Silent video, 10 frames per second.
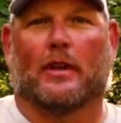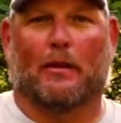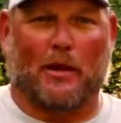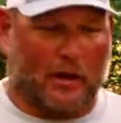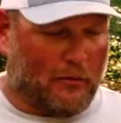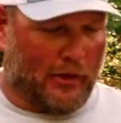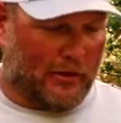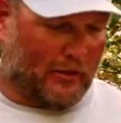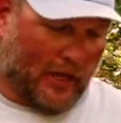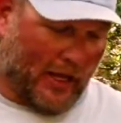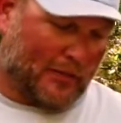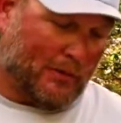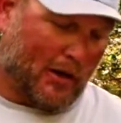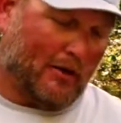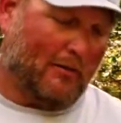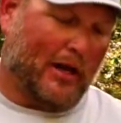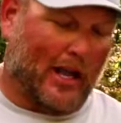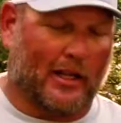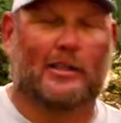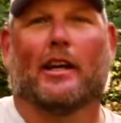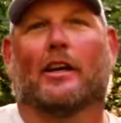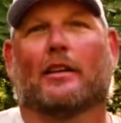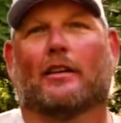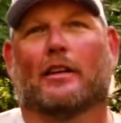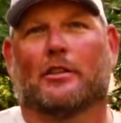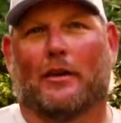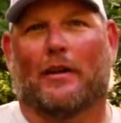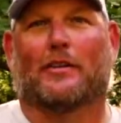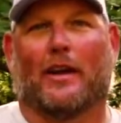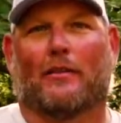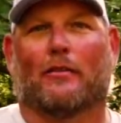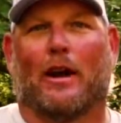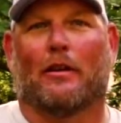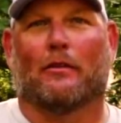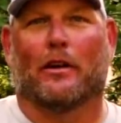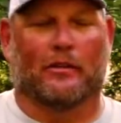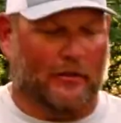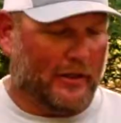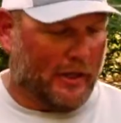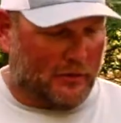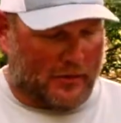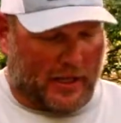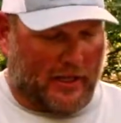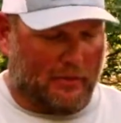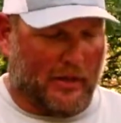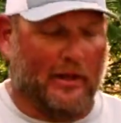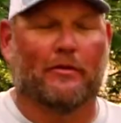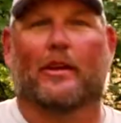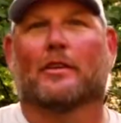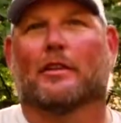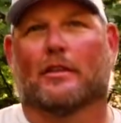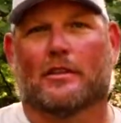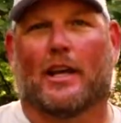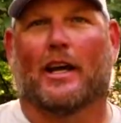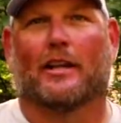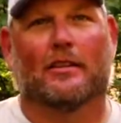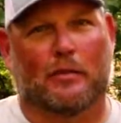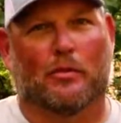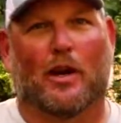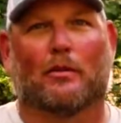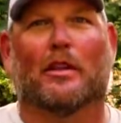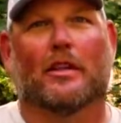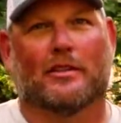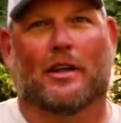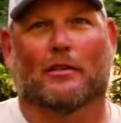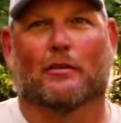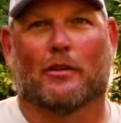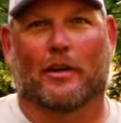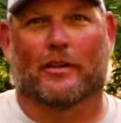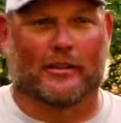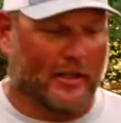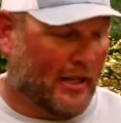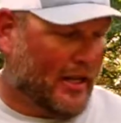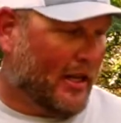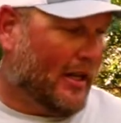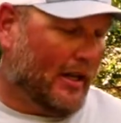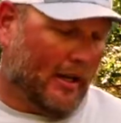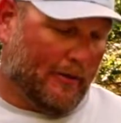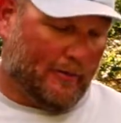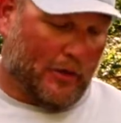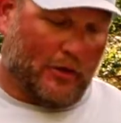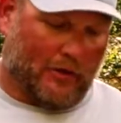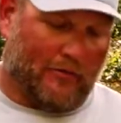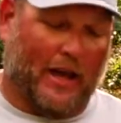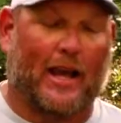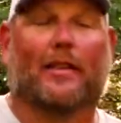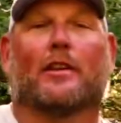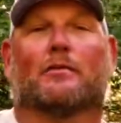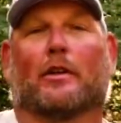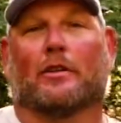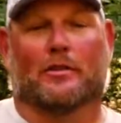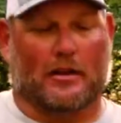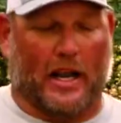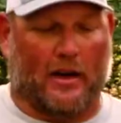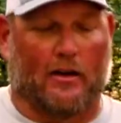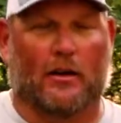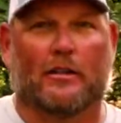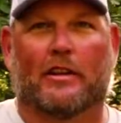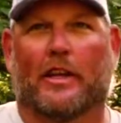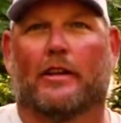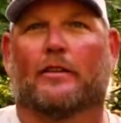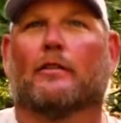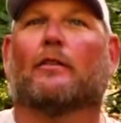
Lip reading: I'm not a reel expert, but I can tell you that you have to have the right reel. If it don't say BFS on the side, it probably is not going to work. You can find these reels, they're kind of hard to get.